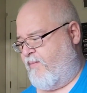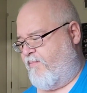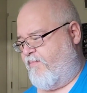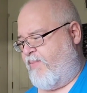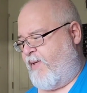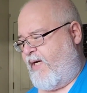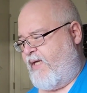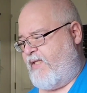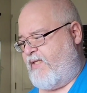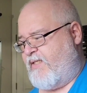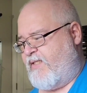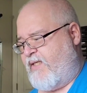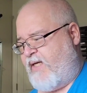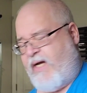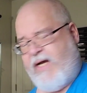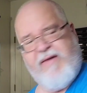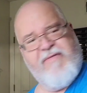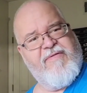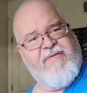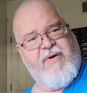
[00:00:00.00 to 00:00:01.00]
by the
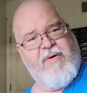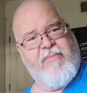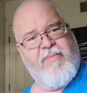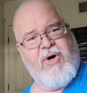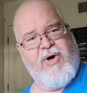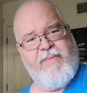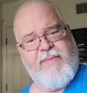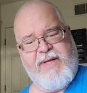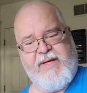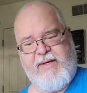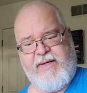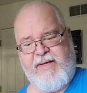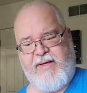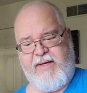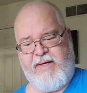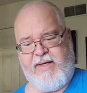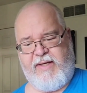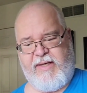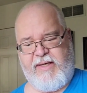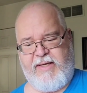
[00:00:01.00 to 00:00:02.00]
side for a moment,
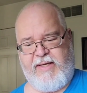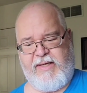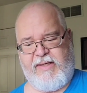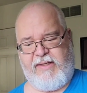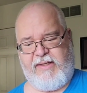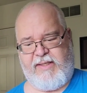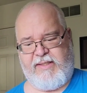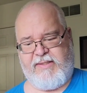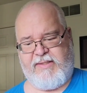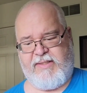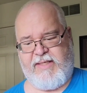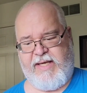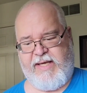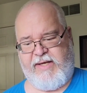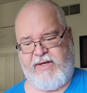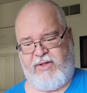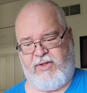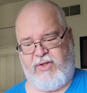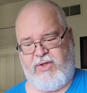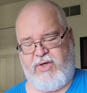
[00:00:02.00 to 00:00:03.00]
and let's
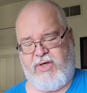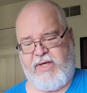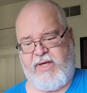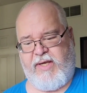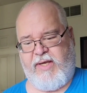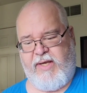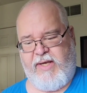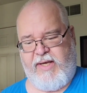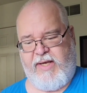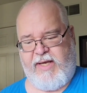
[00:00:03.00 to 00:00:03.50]
take a look